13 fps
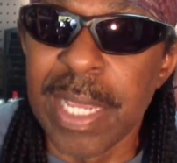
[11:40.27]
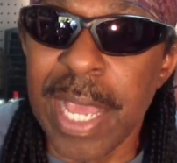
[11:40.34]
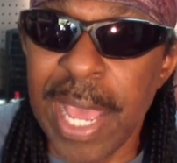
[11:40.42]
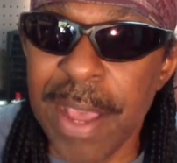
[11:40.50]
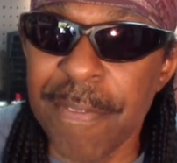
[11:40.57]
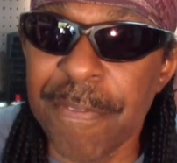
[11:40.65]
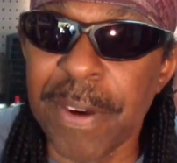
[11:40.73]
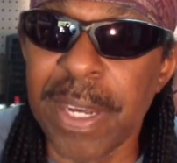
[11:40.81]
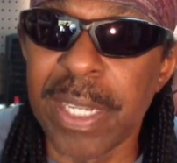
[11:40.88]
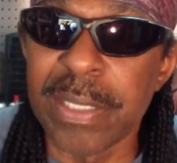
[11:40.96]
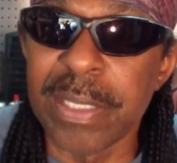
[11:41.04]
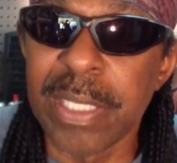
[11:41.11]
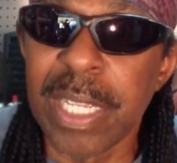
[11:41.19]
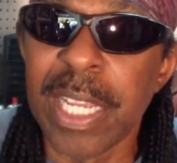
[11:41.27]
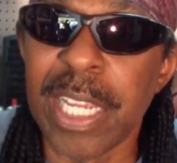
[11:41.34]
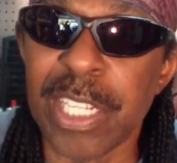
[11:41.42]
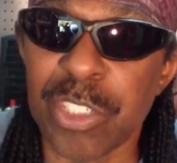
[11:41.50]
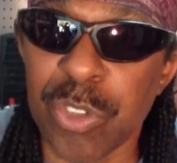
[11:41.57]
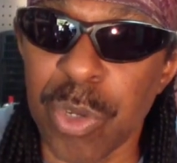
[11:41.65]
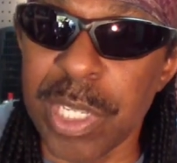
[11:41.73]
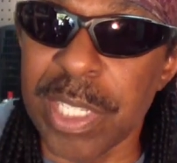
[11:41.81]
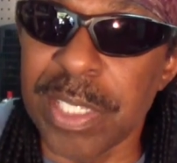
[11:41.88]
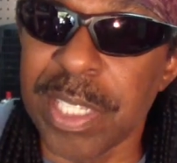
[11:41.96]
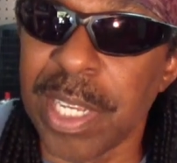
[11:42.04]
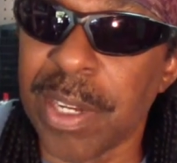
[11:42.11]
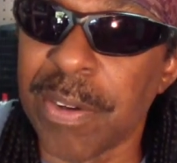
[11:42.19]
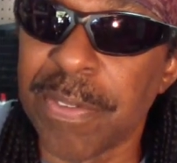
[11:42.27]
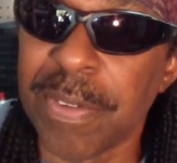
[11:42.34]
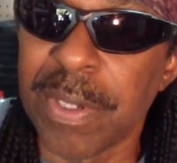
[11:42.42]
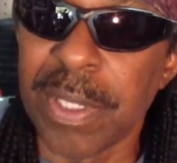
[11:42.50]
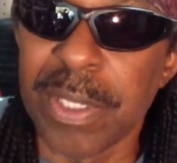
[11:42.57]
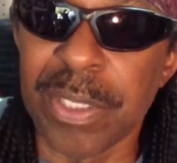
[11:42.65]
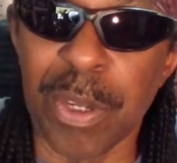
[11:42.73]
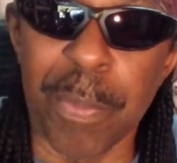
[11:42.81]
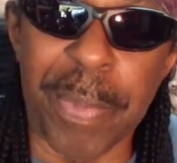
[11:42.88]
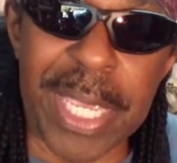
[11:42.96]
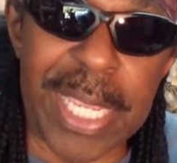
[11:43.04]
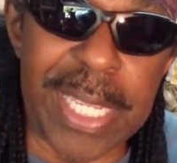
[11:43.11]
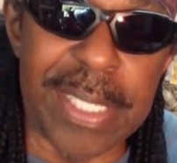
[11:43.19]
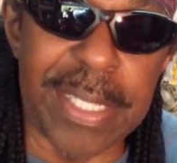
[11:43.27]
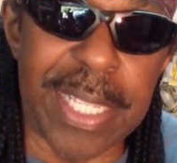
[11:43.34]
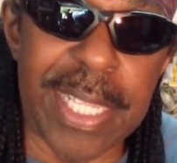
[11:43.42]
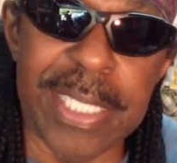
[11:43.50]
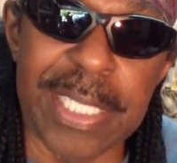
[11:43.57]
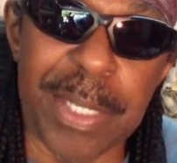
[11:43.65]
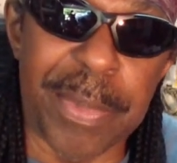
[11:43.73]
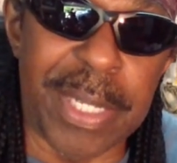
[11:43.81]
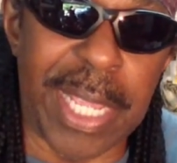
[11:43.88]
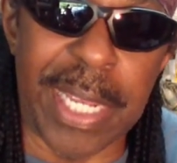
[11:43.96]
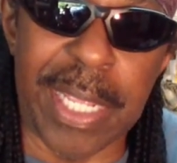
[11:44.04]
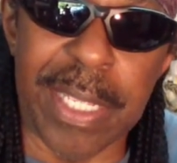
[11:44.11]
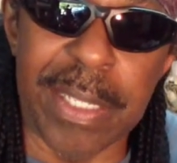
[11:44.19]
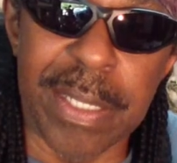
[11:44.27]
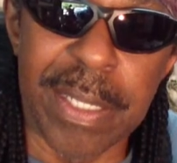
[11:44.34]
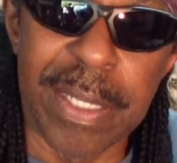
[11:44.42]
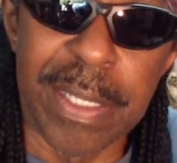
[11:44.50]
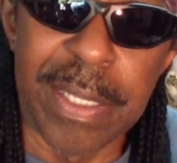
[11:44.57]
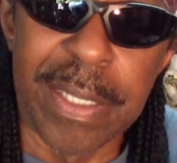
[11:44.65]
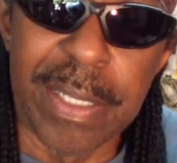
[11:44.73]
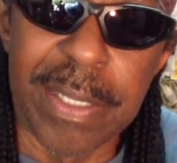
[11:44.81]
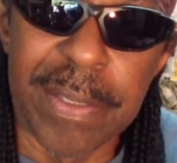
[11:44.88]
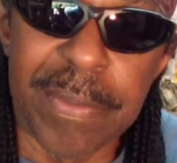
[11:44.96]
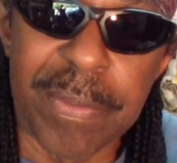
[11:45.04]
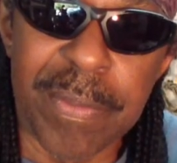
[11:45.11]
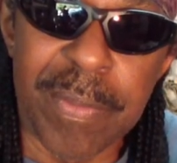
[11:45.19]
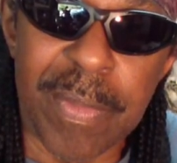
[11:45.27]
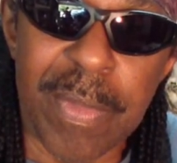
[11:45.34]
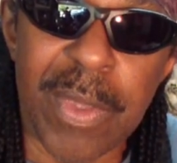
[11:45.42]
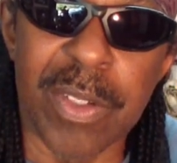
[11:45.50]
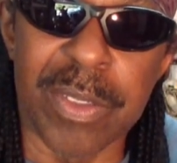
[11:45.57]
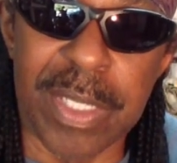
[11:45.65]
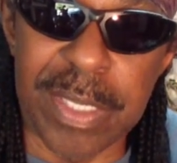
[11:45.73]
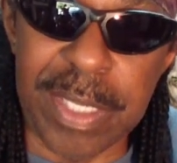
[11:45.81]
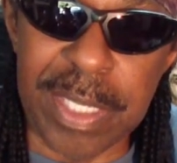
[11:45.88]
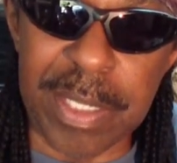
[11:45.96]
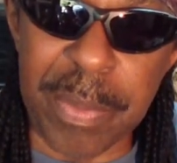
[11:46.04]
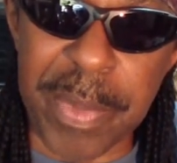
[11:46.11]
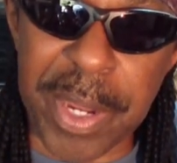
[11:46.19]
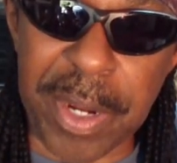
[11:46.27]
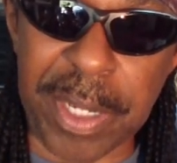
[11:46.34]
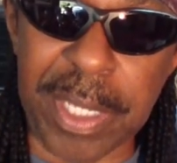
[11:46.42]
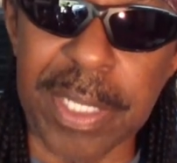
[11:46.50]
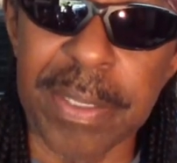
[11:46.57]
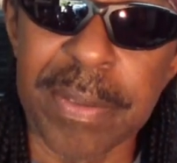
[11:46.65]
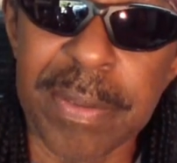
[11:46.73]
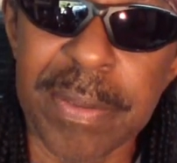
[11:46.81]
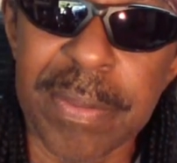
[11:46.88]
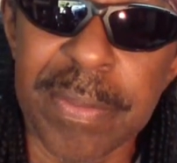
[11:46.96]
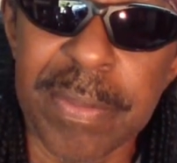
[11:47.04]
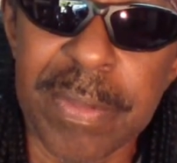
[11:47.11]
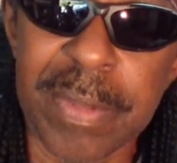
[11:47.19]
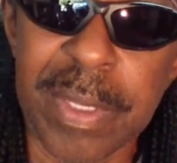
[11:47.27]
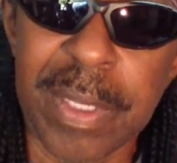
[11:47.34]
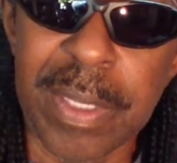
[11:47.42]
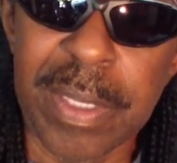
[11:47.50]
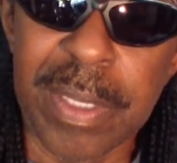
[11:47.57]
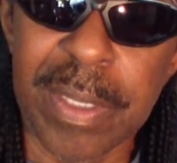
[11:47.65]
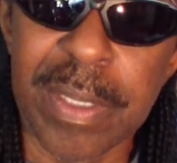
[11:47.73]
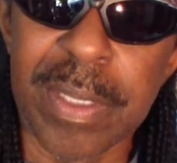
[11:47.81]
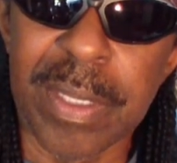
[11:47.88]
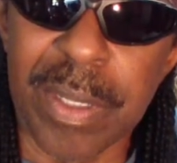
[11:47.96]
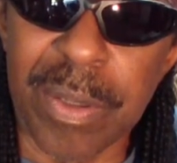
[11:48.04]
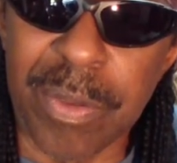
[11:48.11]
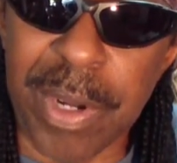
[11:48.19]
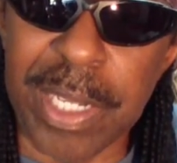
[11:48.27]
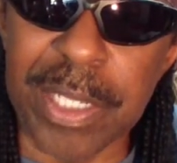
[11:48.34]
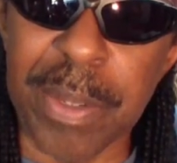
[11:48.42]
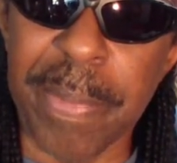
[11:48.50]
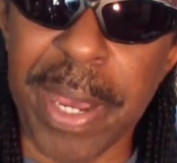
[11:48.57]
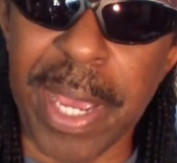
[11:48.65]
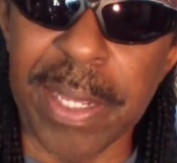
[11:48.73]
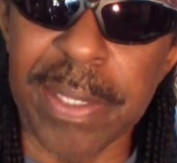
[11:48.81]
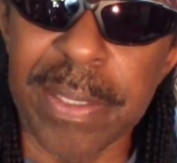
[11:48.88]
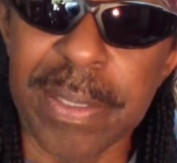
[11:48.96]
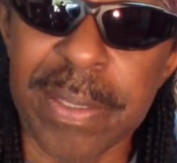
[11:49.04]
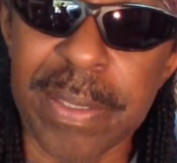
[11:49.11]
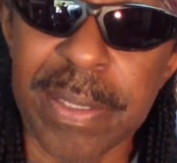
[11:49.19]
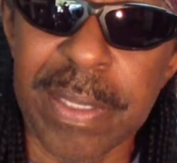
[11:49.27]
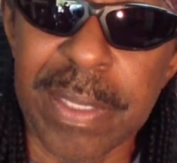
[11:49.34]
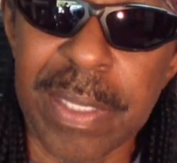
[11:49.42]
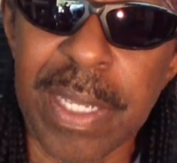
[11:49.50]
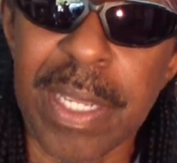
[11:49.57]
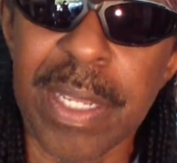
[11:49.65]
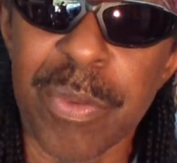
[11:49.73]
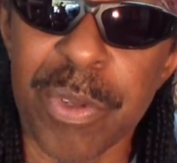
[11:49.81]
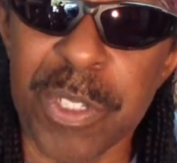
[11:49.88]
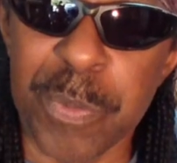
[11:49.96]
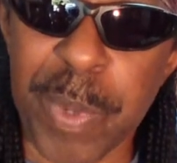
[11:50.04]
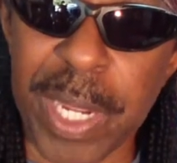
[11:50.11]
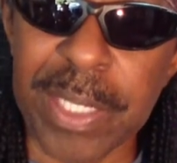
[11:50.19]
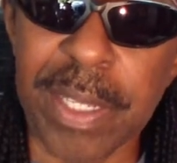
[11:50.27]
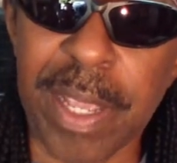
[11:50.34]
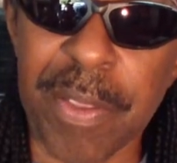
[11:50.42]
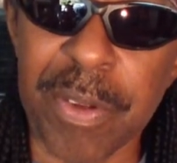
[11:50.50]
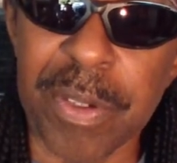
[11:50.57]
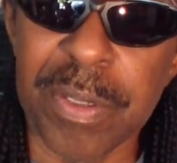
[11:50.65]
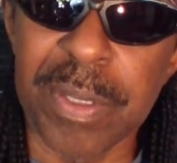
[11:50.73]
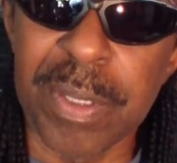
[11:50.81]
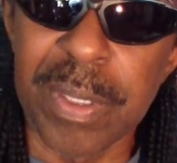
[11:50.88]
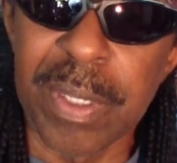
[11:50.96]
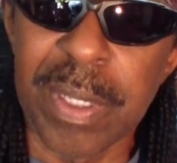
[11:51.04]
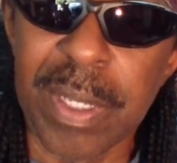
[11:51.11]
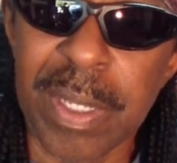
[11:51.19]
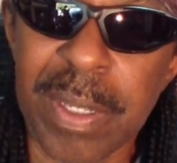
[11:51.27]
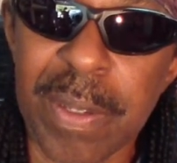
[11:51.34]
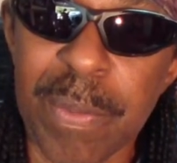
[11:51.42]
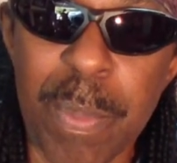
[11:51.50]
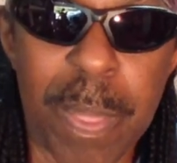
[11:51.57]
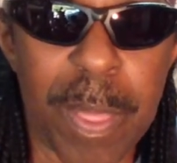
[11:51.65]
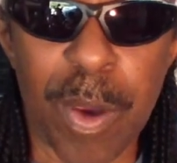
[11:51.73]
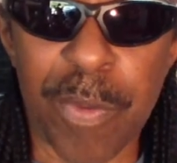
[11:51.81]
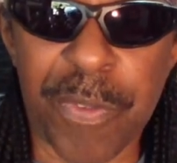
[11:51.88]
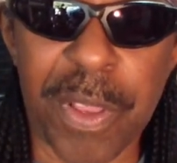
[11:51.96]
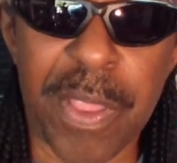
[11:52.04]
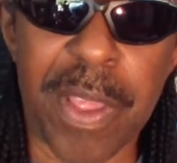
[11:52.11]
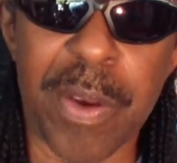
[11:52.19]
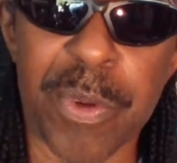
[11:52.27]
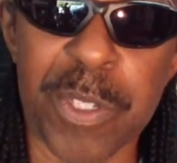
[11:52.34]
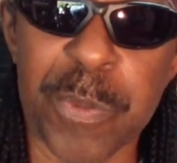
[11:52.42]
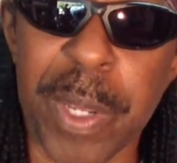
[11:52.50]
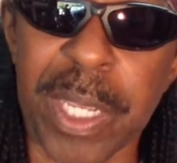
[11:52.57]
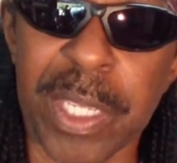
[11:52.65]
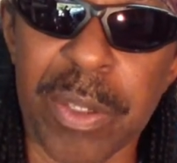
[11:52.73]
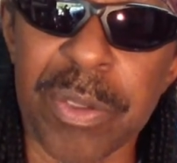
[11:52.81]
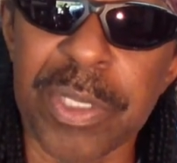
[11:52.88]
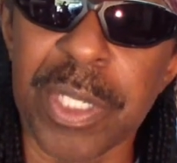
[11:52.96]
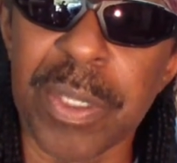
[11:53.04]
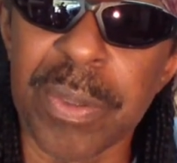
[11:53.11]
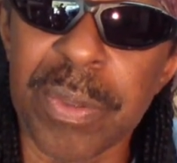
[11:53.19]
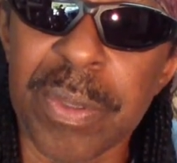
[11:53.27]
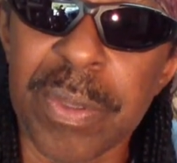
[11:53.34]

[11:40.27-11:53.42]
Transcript: Have fun. Enjoy yourself. Don't be easily intimidated, because this is America. Ride your bike. Respect others. Hopefully they'll respect you too.